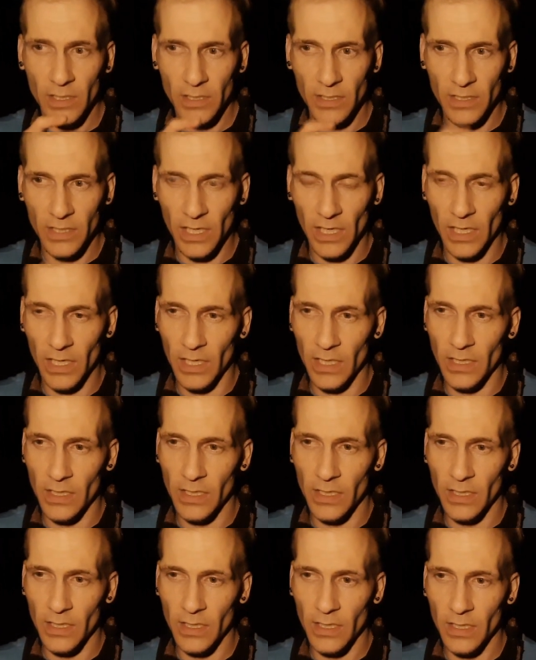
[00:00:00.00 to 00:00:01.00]
the
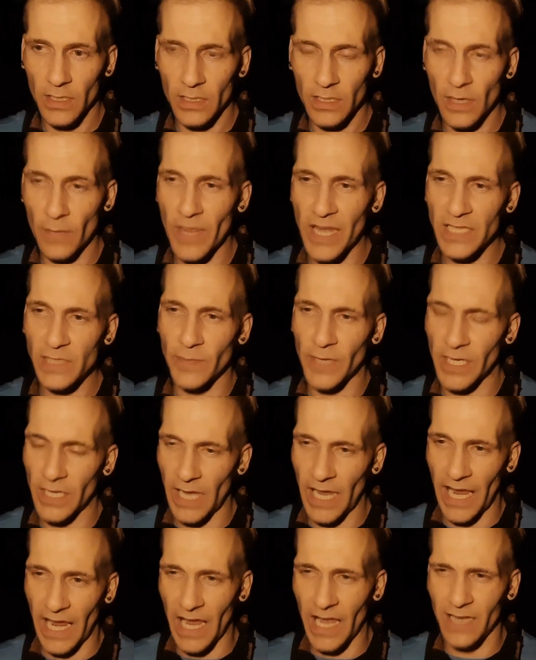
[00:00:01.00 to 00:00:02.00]
Commencement
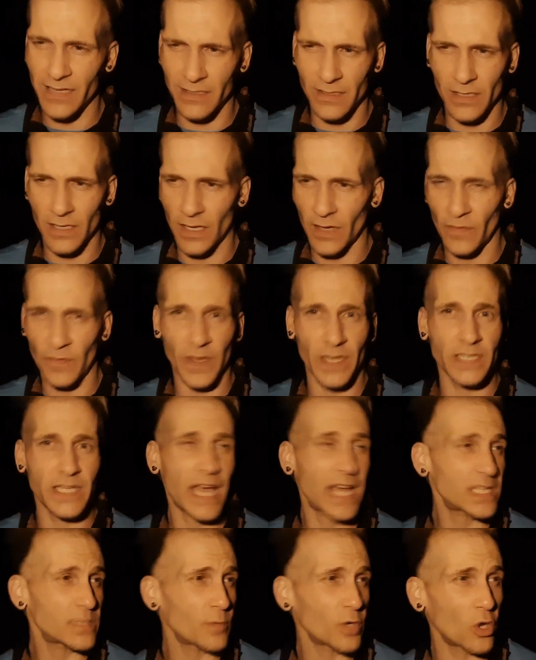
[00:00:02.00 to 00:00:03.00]
and
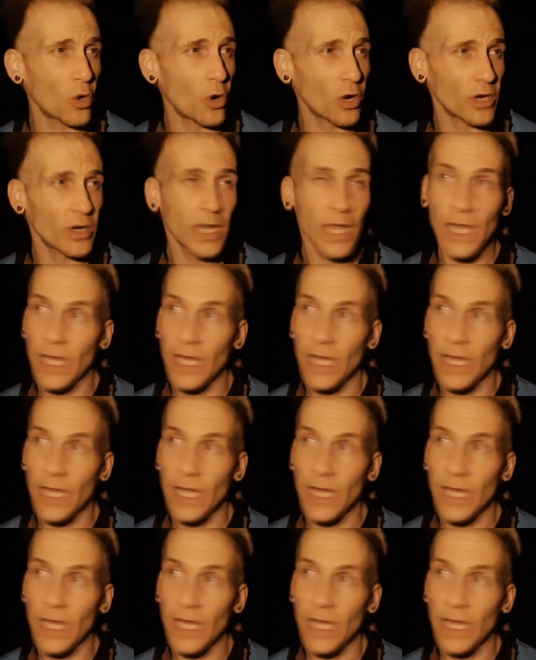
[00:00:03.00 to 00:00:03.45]
Phantasmagore.